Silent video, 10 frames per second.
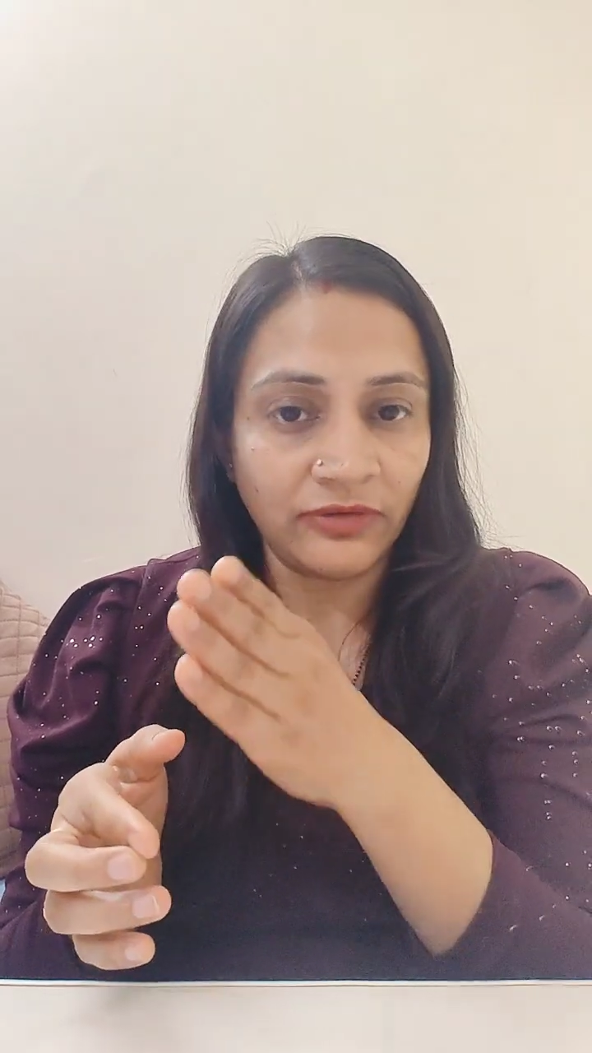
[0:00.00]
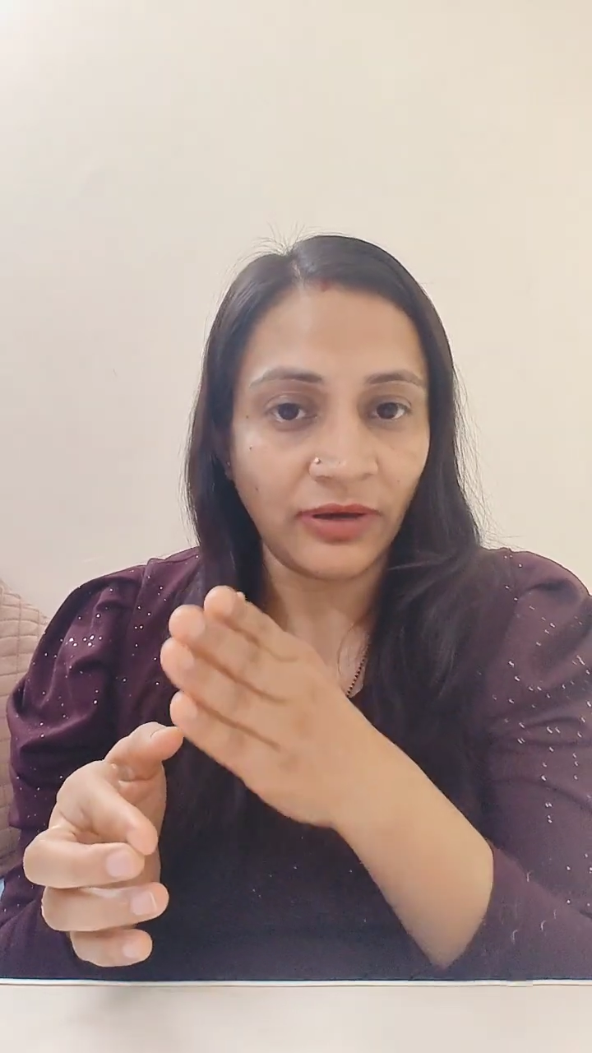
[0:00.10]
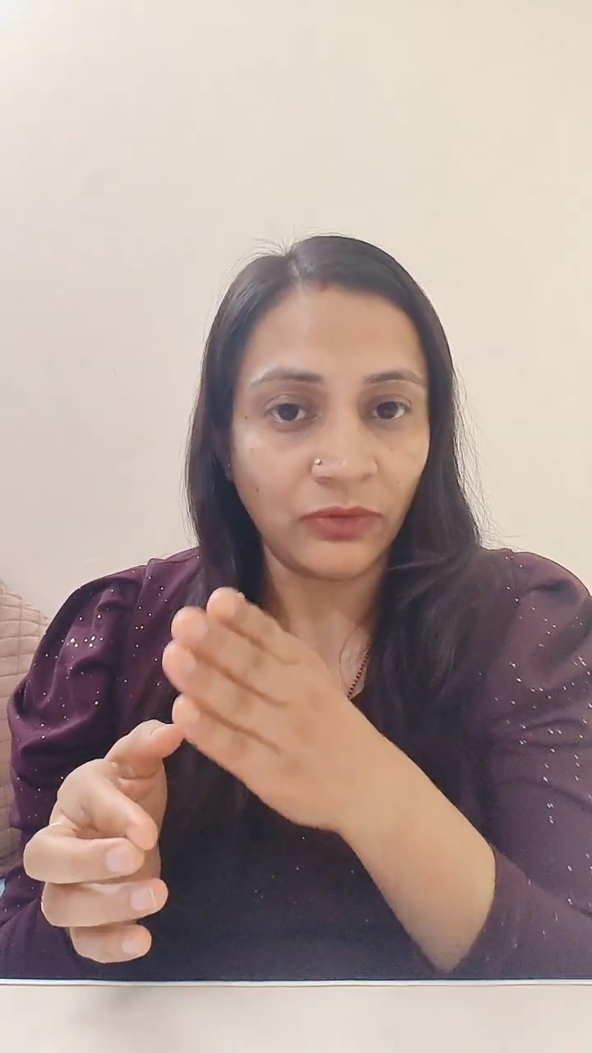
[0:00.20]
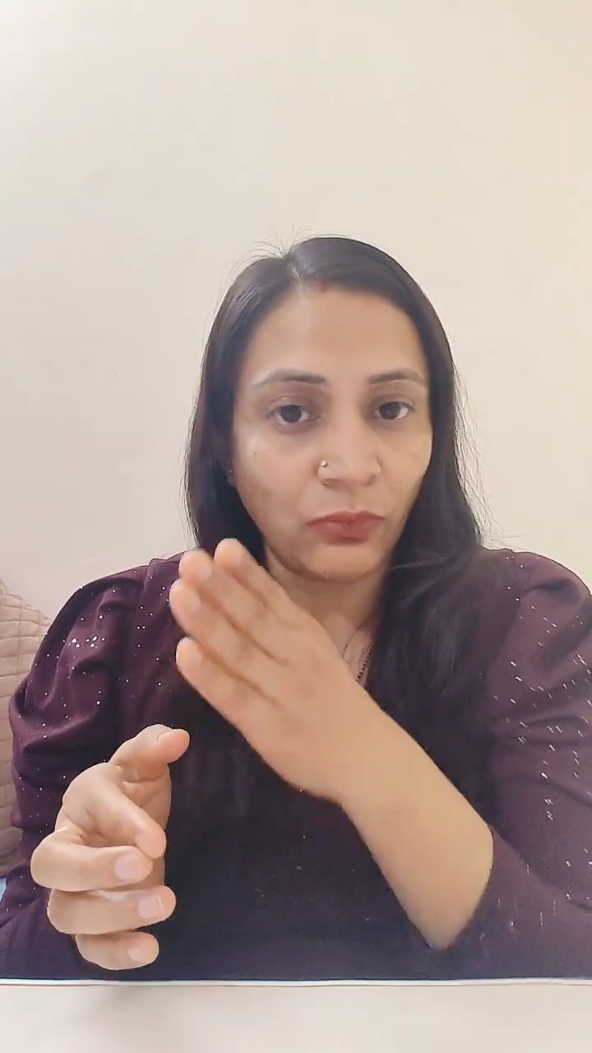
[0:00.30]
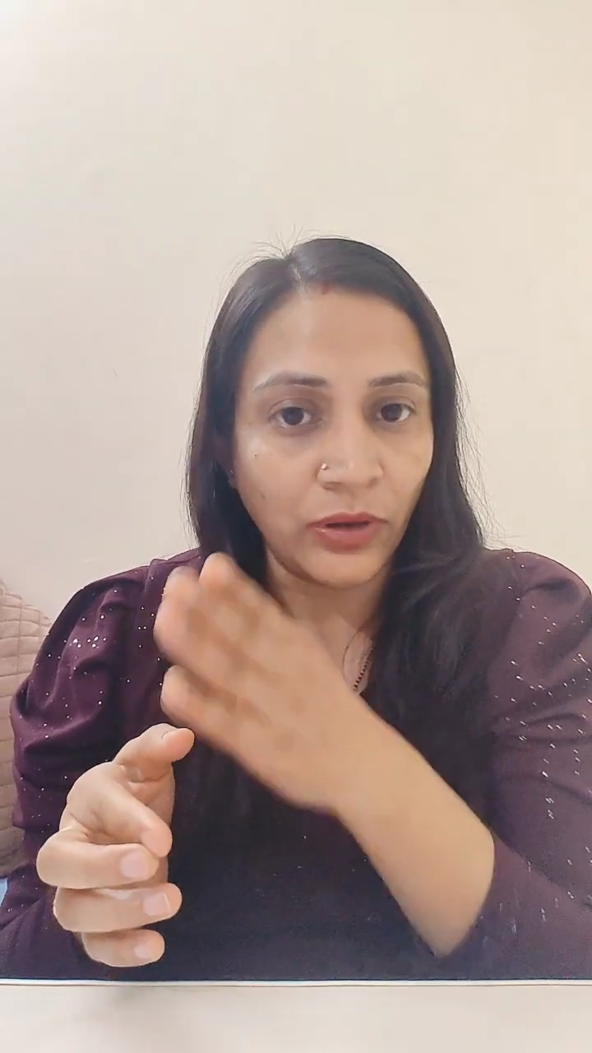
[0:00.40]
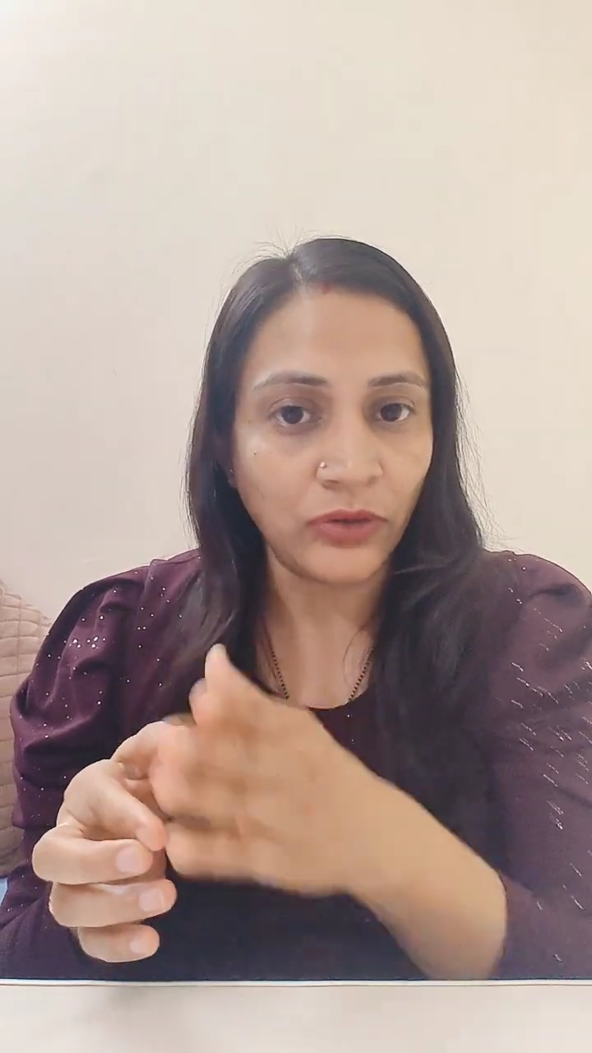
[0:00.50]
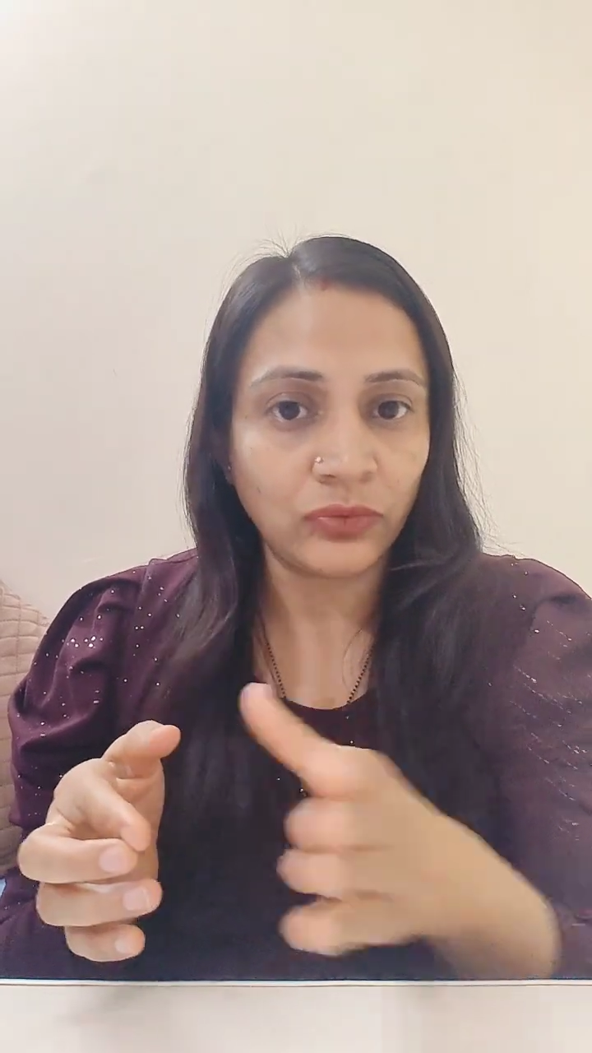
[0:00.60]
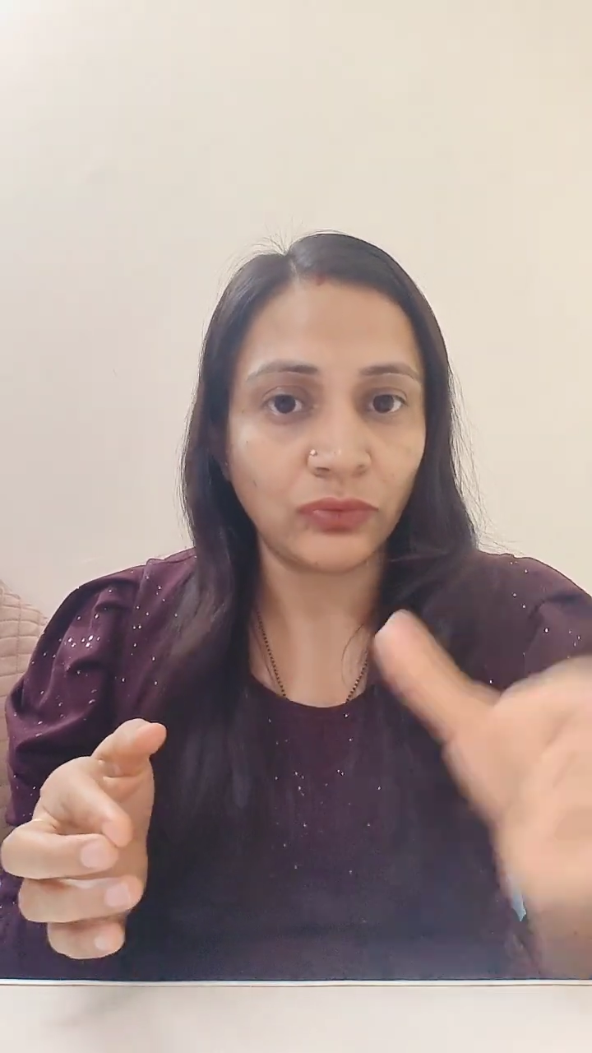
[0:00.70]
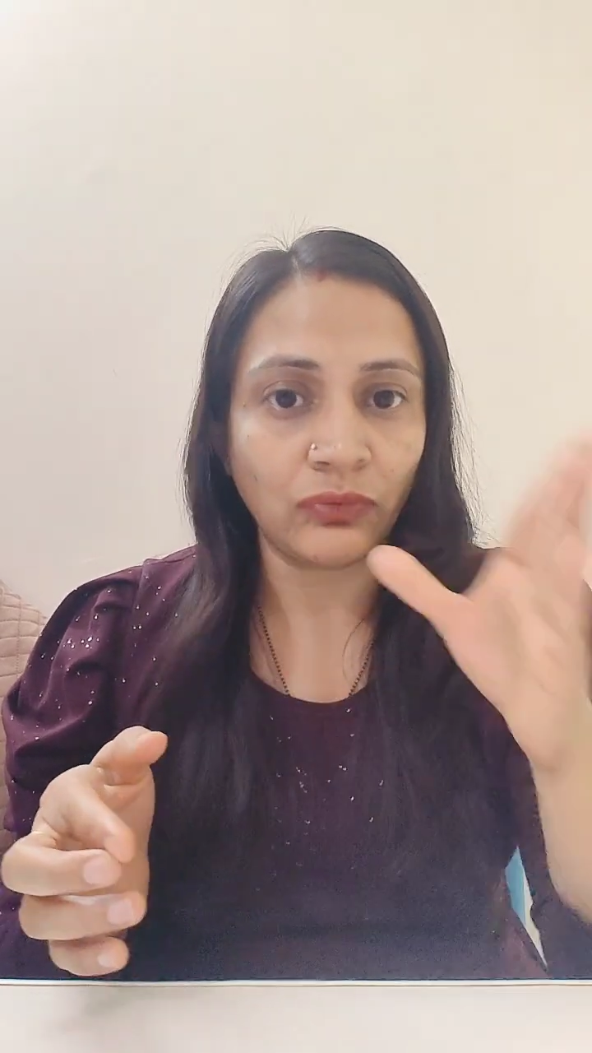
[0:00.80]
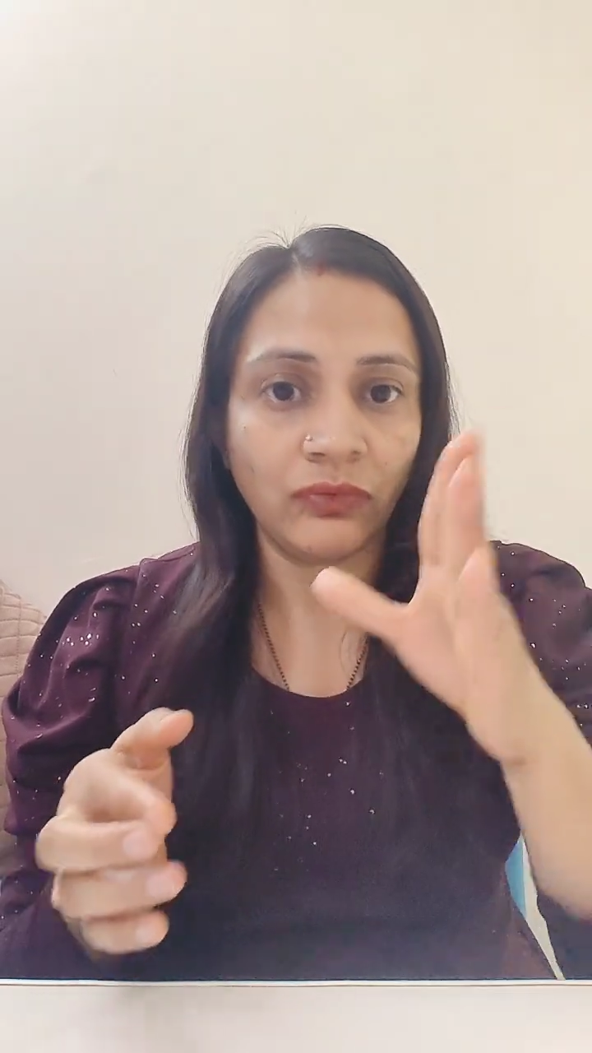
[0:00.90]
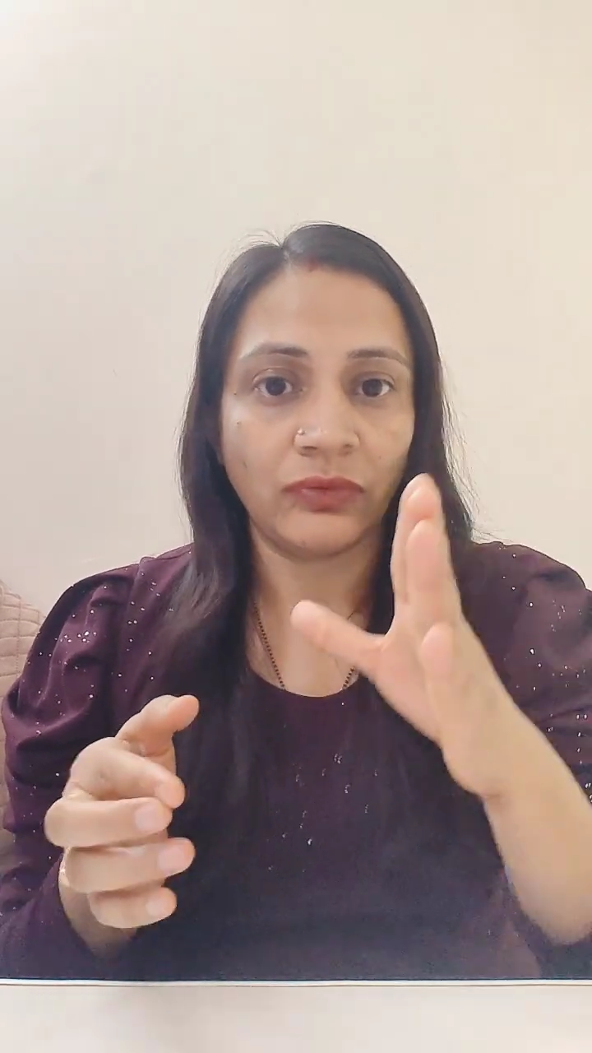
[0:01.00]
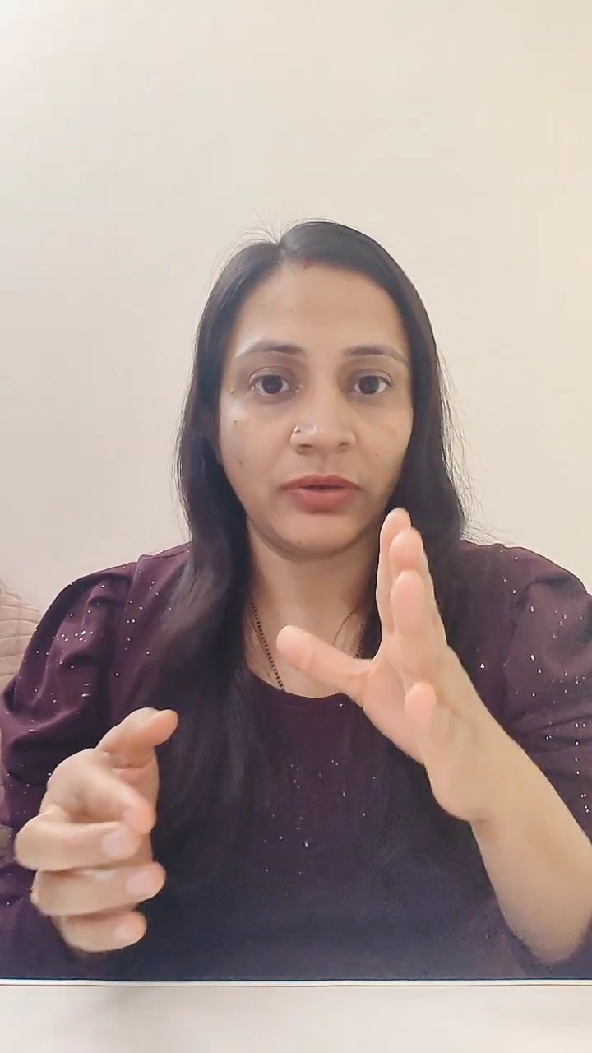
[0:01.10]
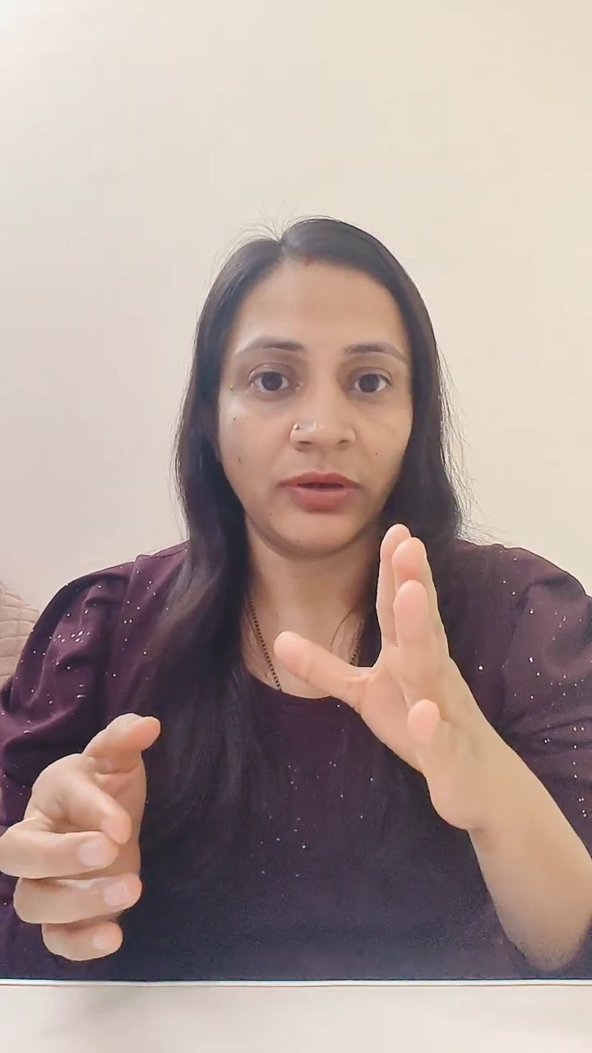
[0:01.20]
are going through